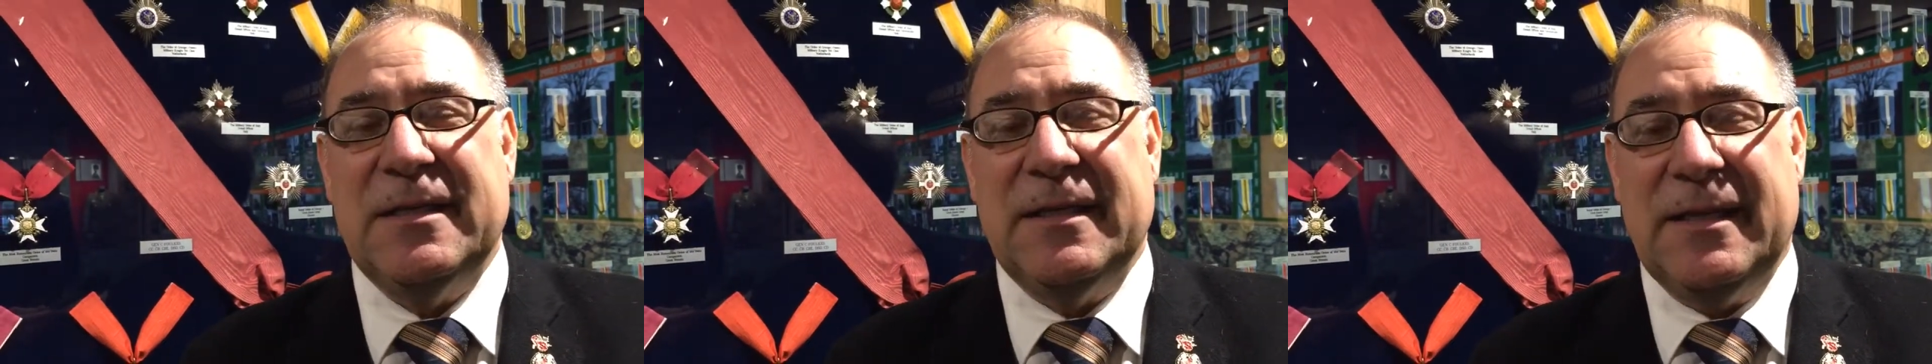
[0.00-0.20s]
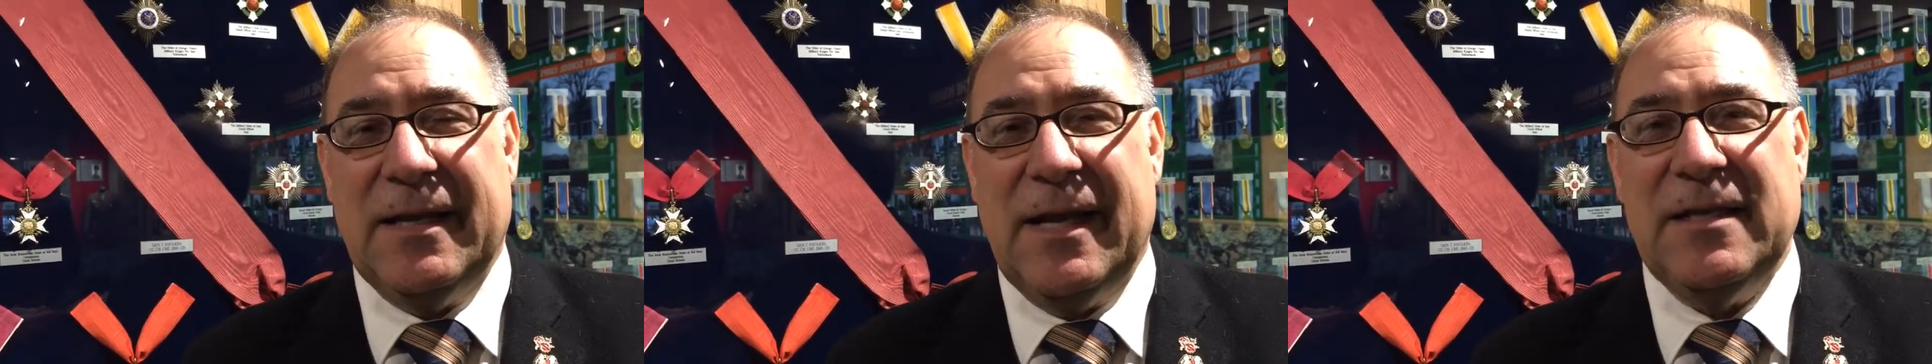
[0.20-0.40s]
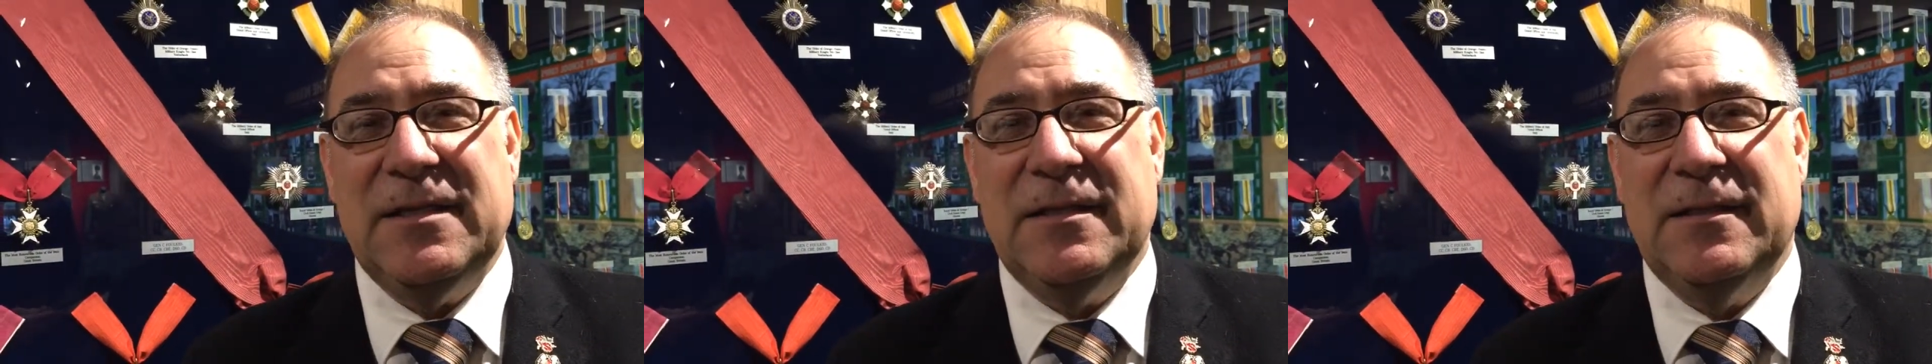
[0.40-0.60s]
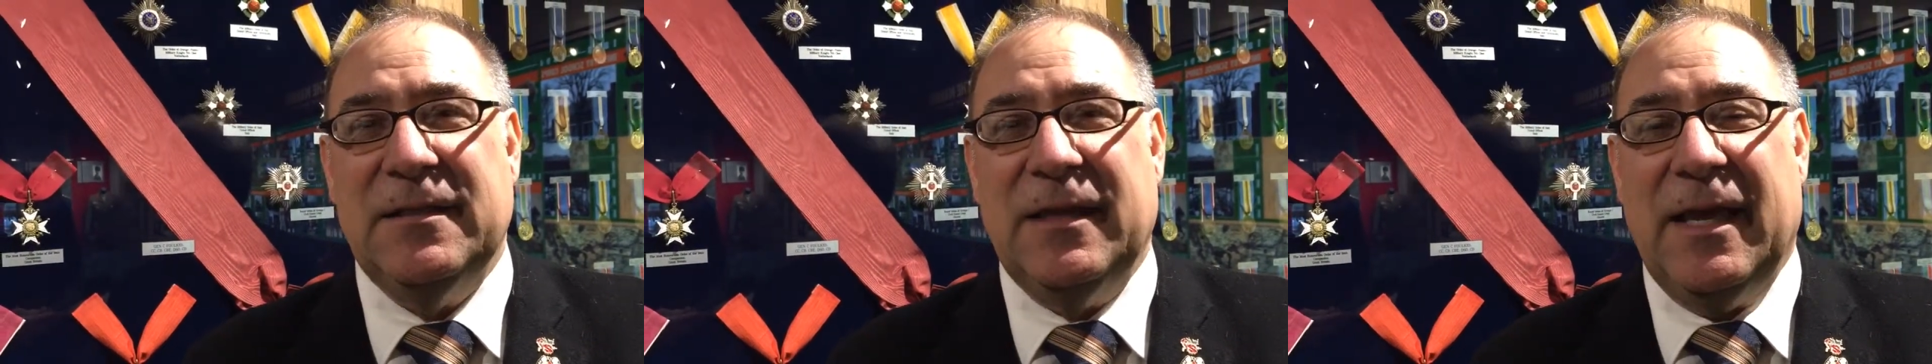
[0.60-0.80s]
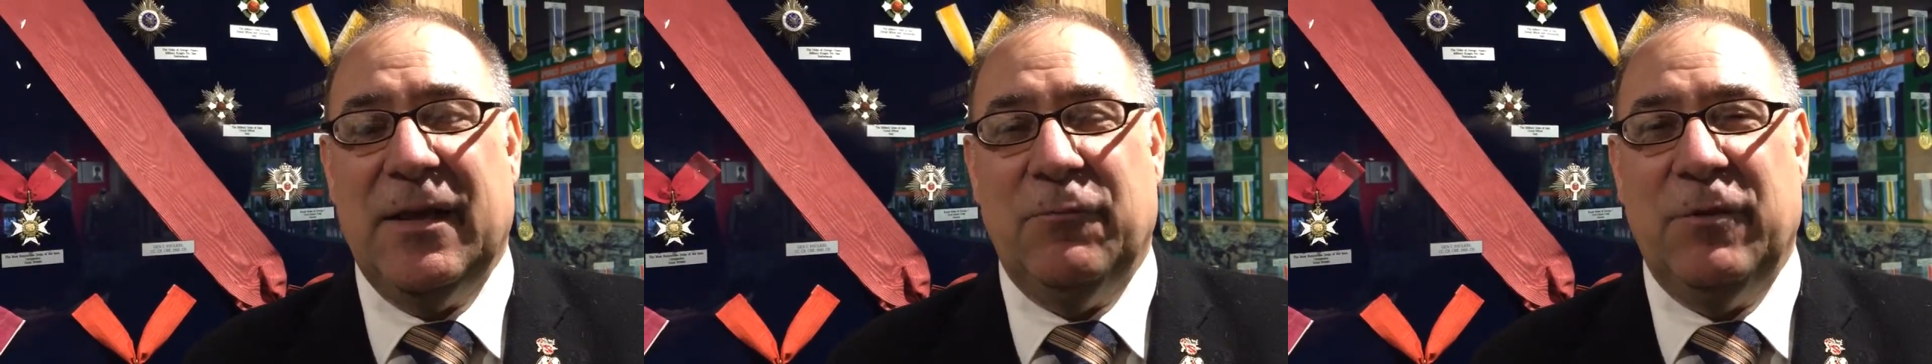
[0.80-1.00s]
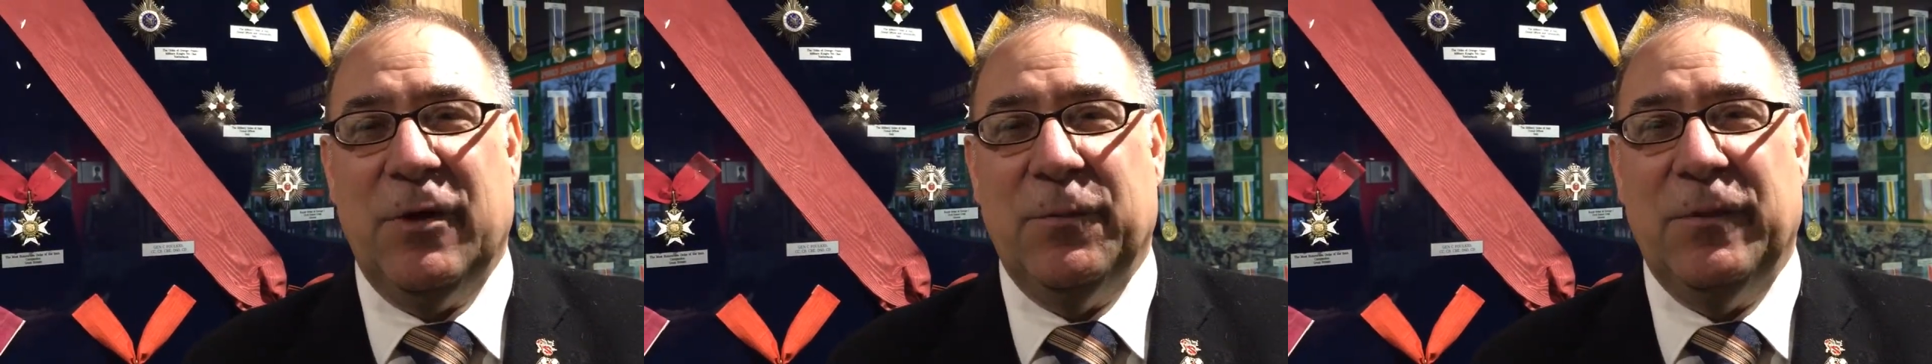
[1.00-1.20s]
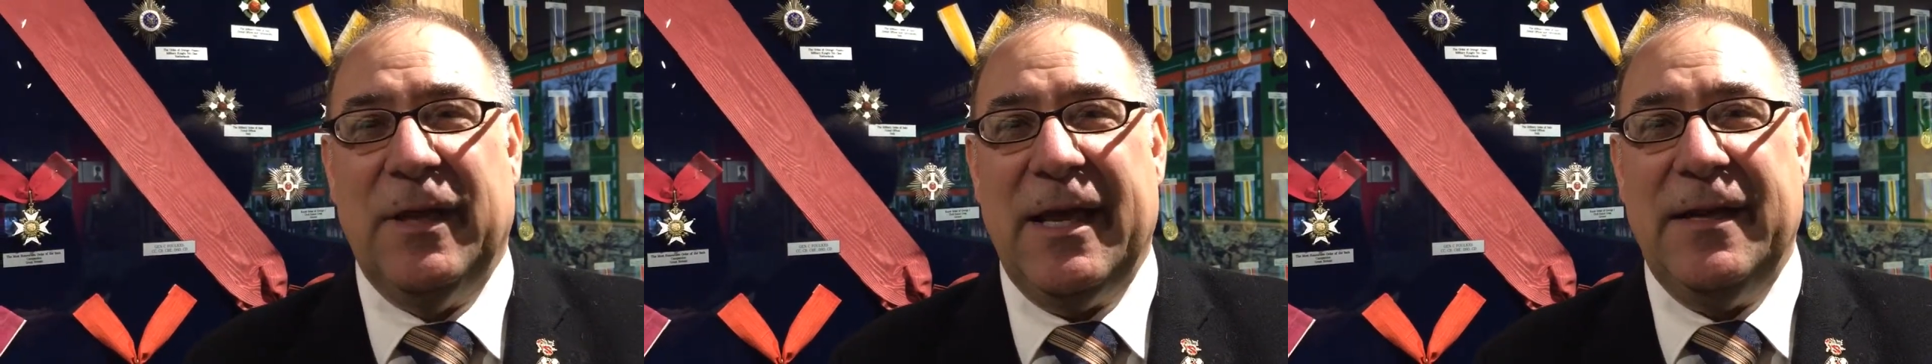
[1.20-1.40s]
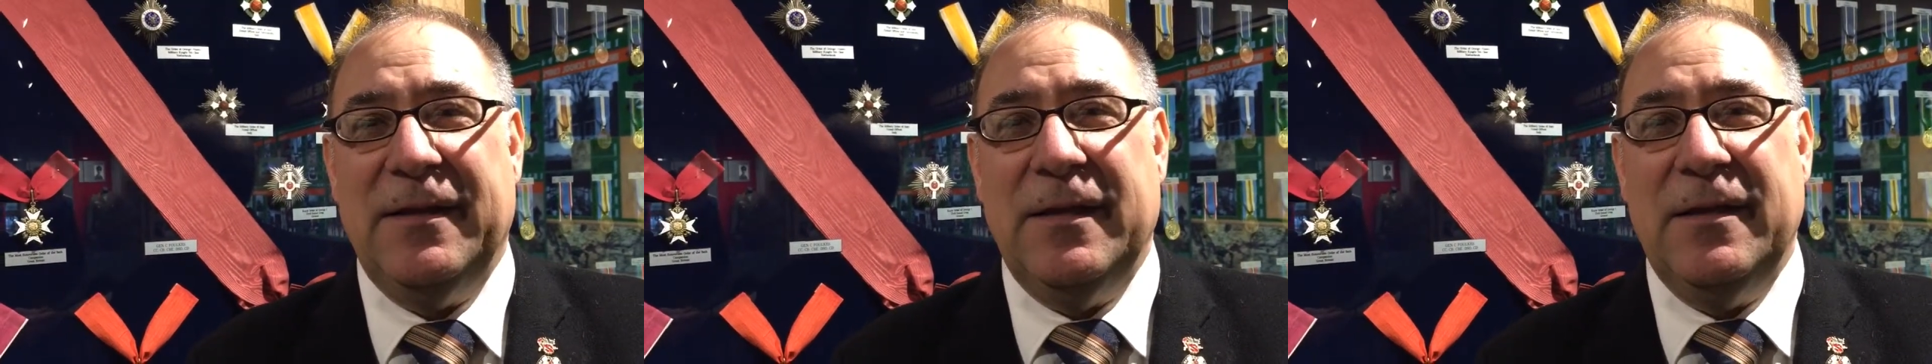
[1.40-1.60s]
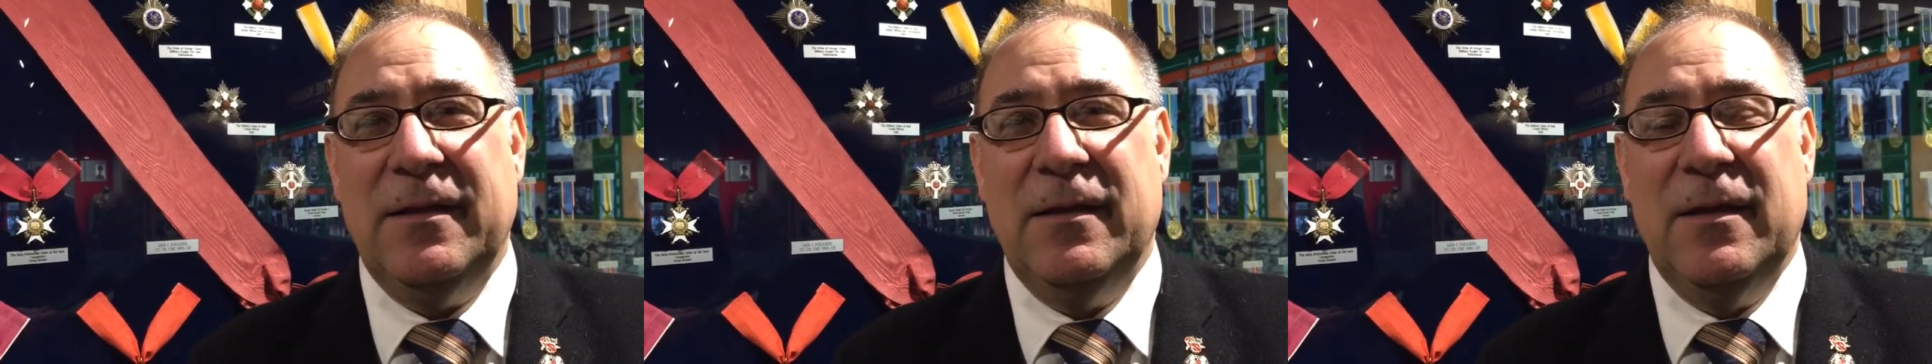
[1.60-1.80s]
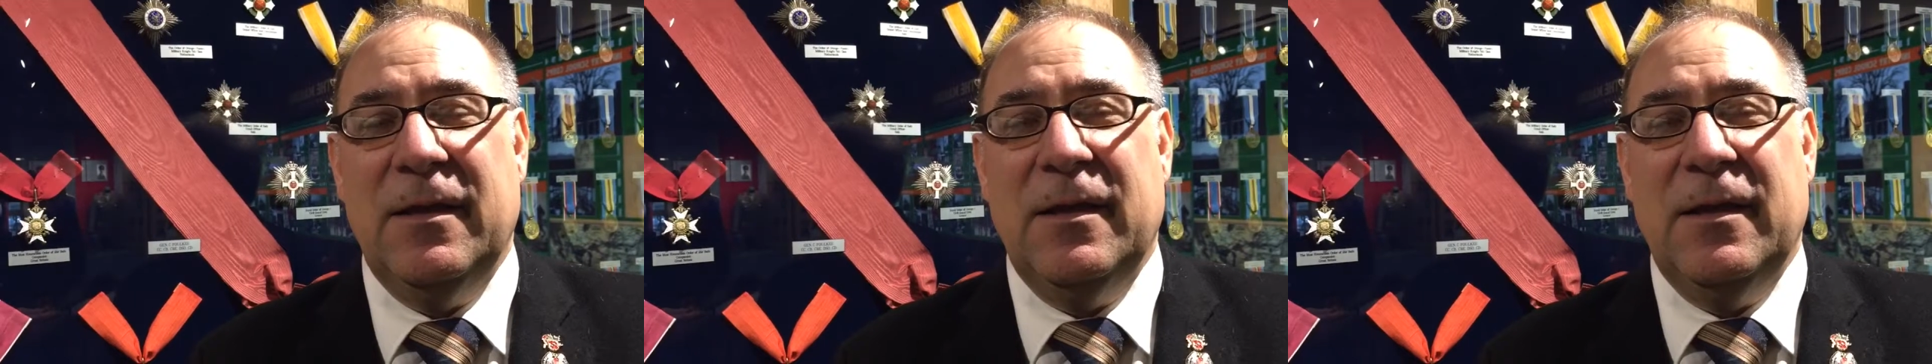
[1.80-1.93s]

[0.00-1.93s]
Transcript: and Cadets, and we are planting